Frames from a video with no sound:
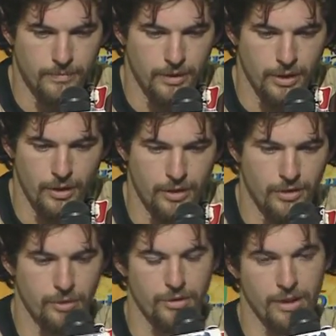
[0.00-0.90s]
you know, there
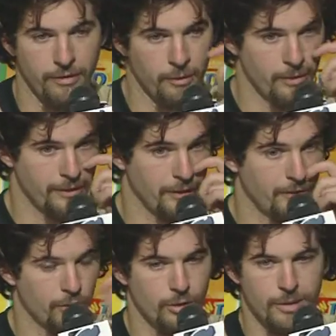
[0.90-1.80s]
just definitely wasn't
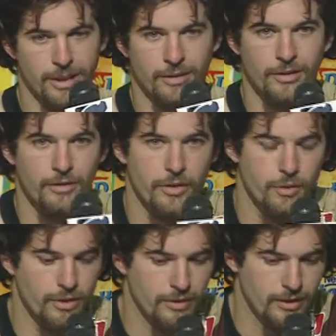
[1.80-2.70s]
enough room in that turn for
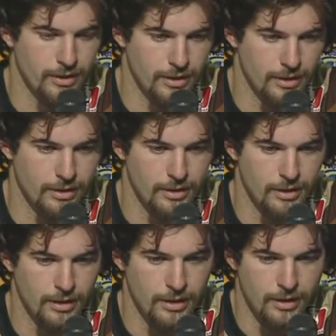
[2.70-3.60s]
3 of us, and
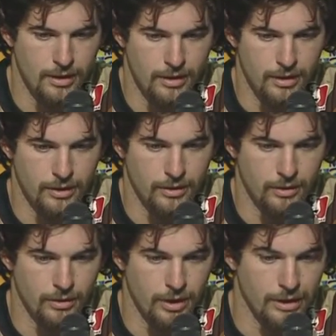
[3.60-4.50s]
you
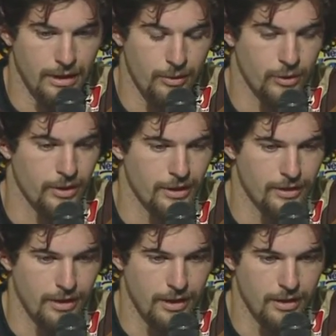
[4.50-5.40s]
know, luckily I was on the
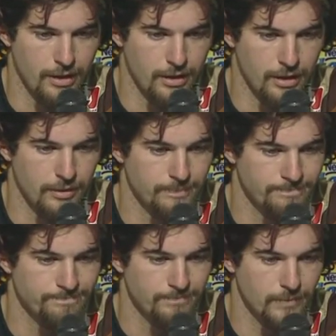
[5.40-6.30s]
inside, and
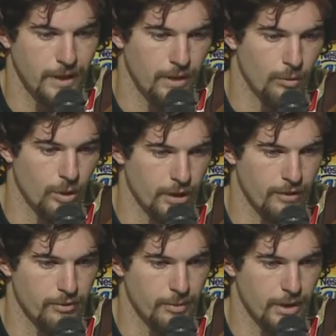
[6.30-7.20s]
it worked
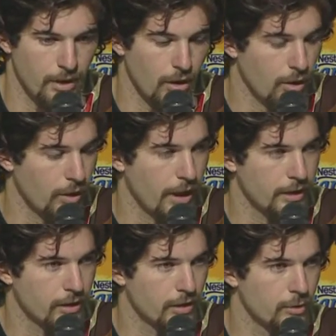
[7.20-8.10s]
out for me all
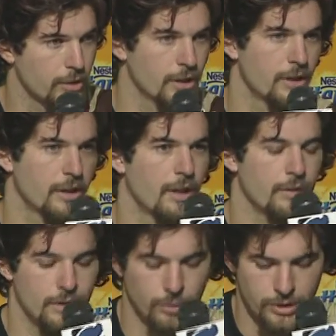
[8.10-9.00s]
right. You know, that's particularly
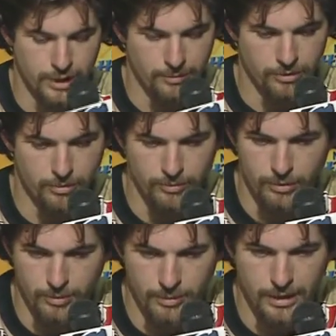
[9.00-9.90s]
got with James from
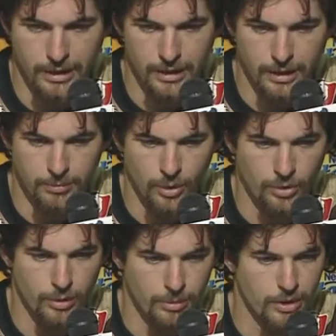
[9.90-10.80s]
the beginning. He
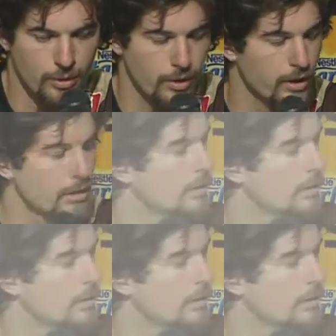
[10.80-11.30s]
broke away pretty quick.